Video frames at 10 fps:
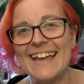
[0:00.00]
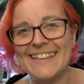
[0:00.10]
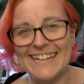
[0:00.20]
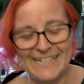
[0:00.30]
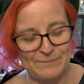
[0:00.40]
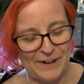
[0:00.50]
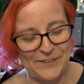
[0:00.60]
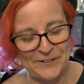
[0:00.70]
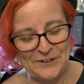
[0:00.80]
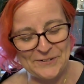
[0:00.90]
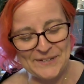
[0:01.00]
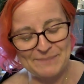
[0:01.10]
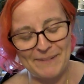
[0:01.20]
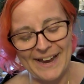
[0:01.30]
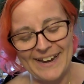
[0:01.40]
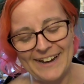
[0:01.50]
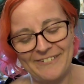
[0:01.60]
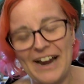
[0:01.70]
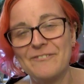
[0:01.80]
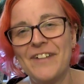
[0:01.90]
and then his brother, who is my
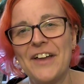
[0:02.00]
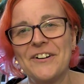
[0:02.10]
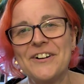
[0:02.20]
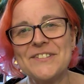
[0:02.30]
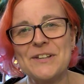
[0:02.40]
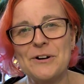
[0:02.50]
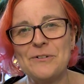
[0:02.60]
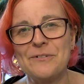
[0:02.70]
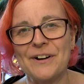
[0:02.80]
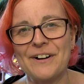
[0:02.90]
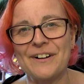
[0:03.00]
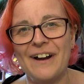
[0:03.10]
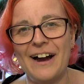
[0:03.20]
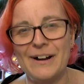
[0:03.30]
grandfather, also were,